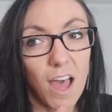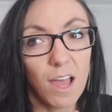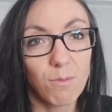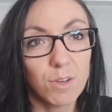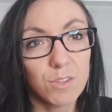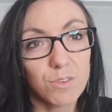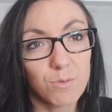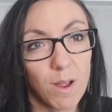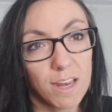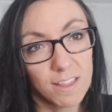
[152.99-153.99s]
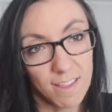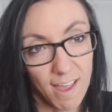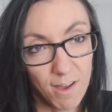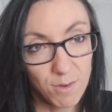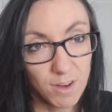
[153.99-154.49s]
I want you to write it
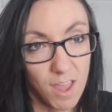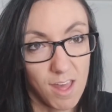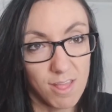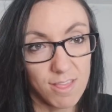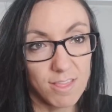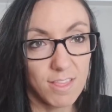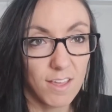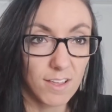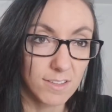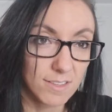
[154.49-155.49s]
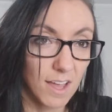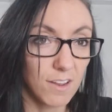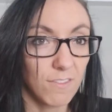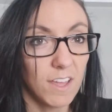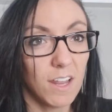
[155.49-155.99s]
down, and
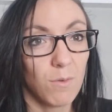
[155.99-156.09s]
aside of it,